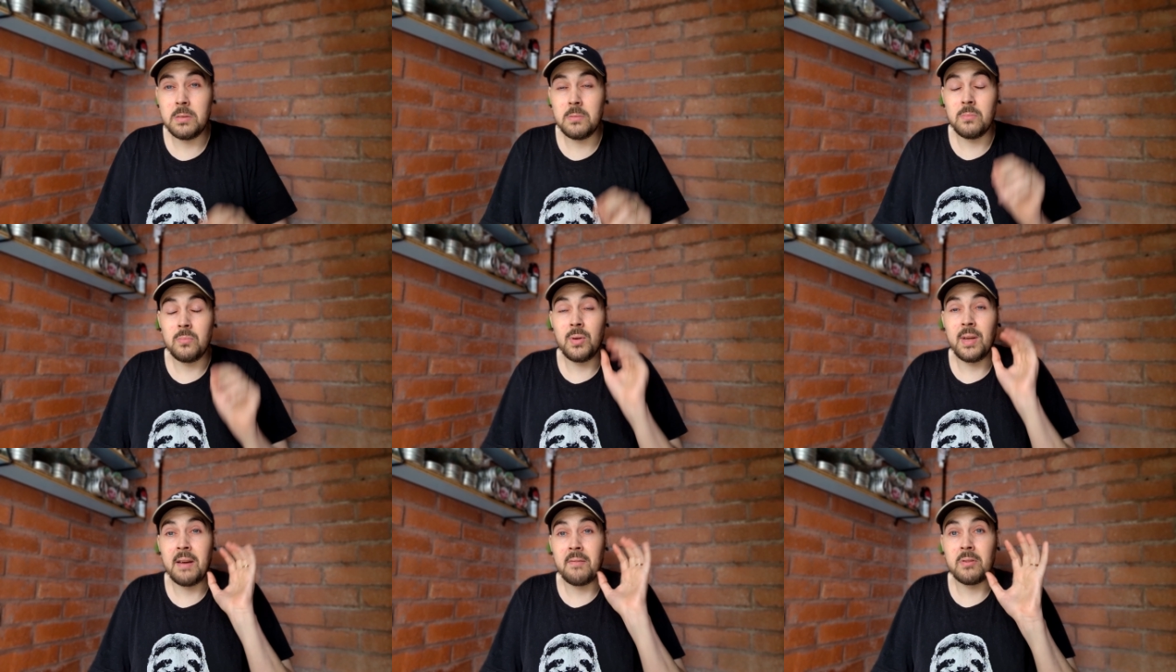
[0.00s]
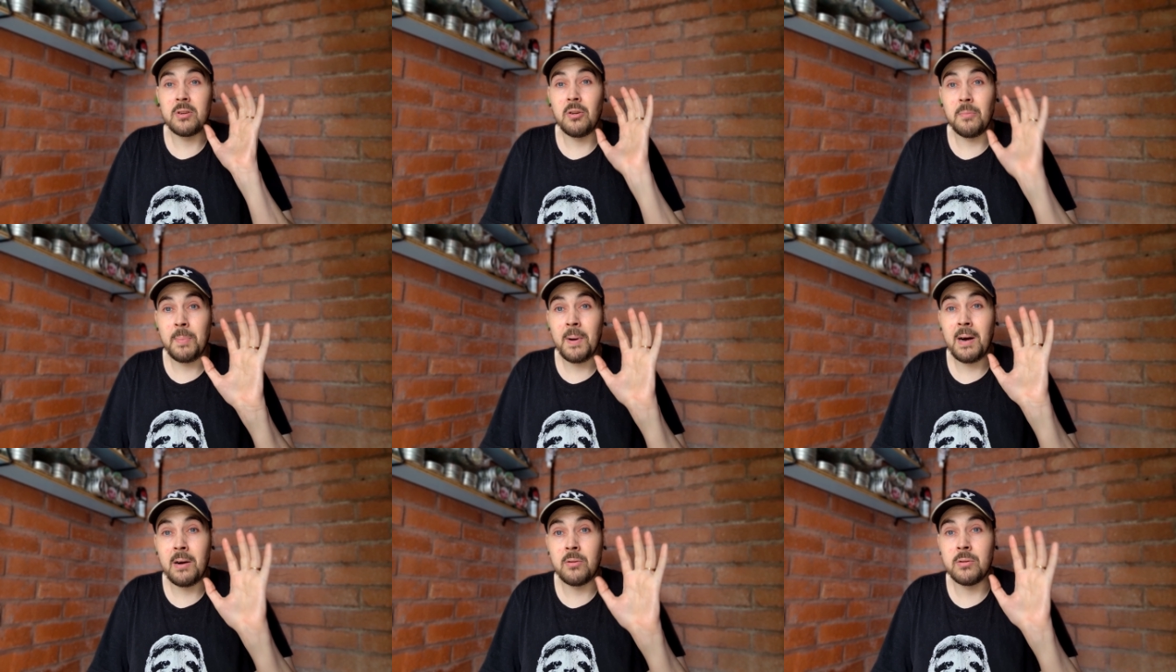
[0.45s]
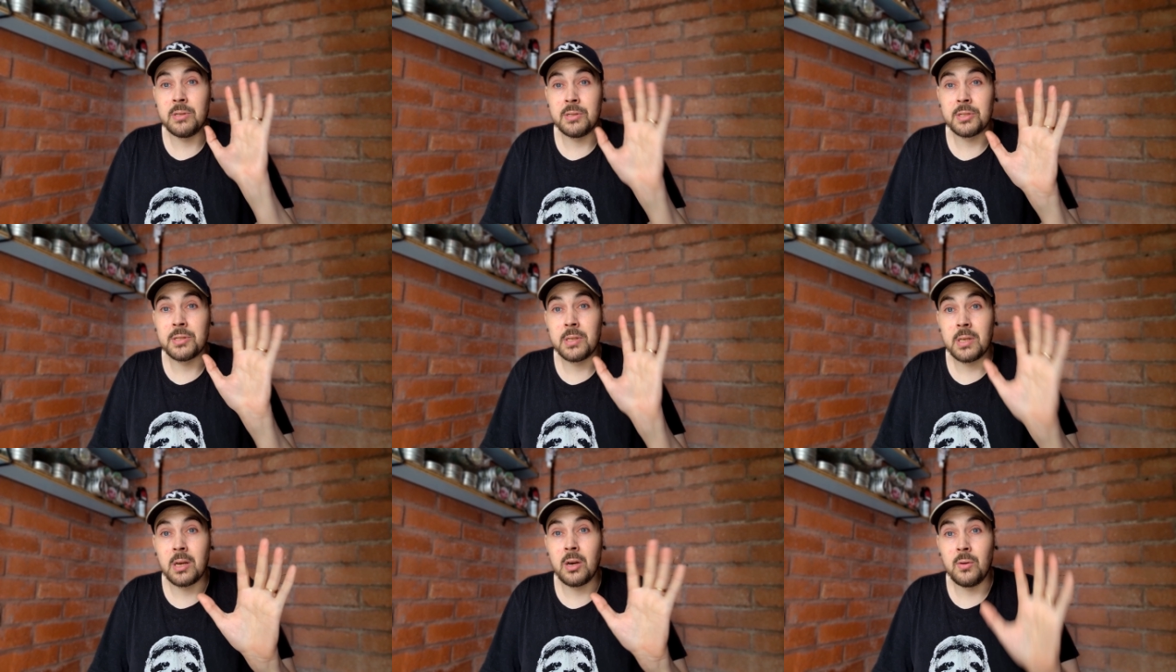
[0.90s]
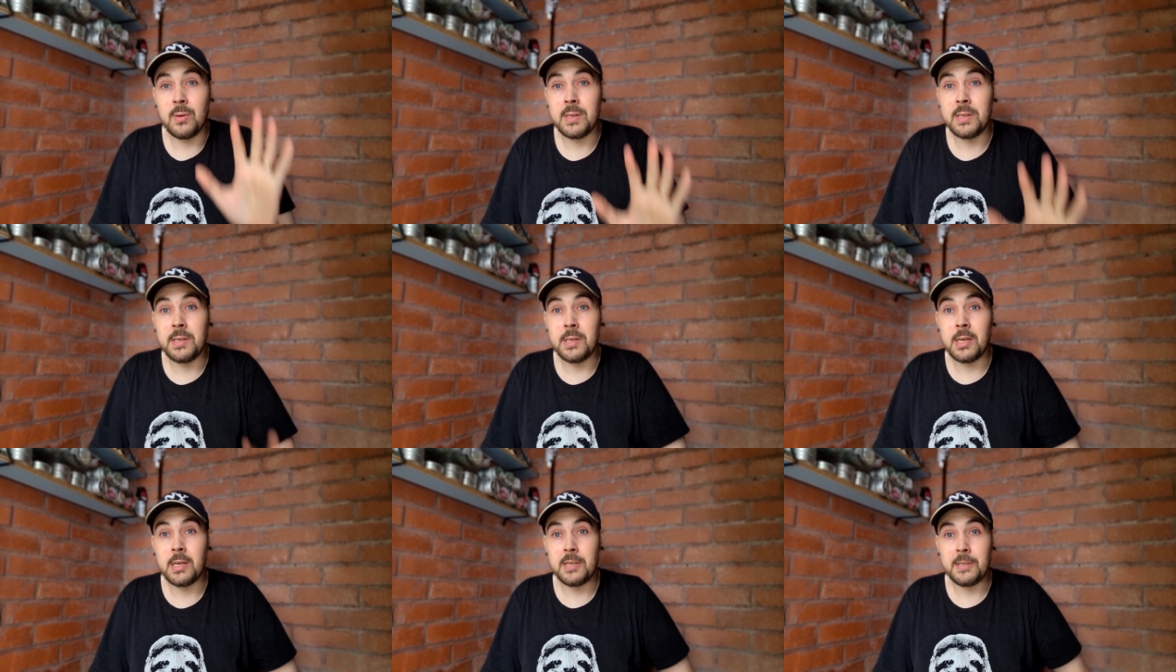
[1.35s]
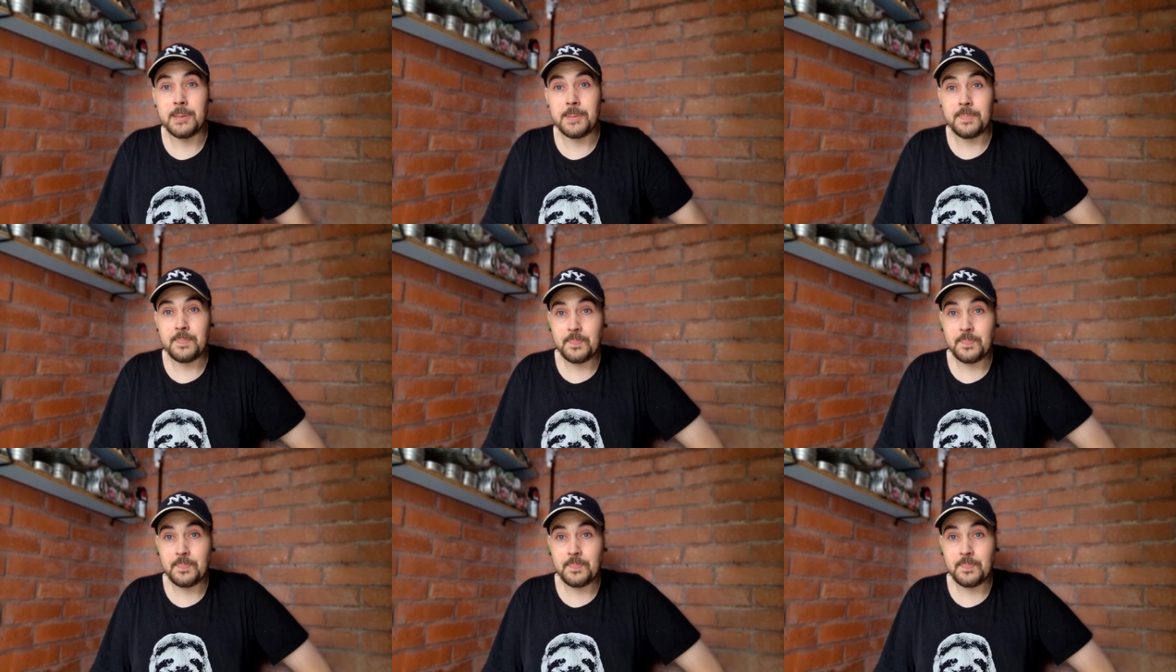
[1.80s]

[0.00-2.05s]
we haven't got powers to go in there.